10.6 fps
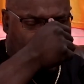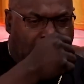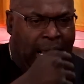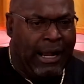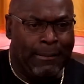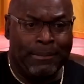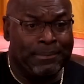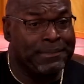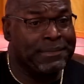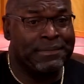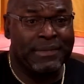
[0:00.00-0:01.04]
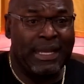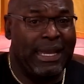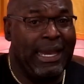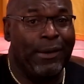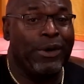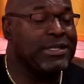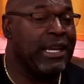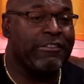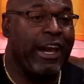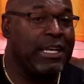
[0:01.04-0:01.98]
And once
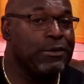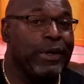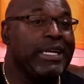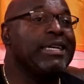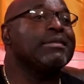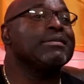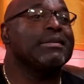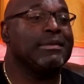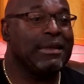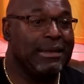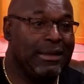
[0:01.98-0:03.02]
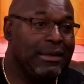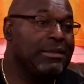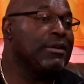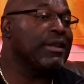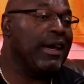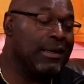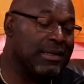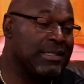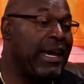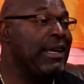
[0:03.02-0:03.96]
I graduated, took the
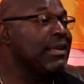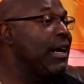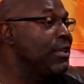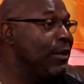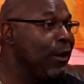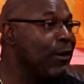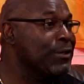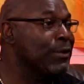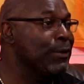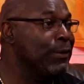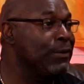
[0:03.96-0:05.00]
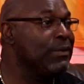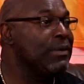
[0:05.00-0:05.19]
LSAT, got into law school,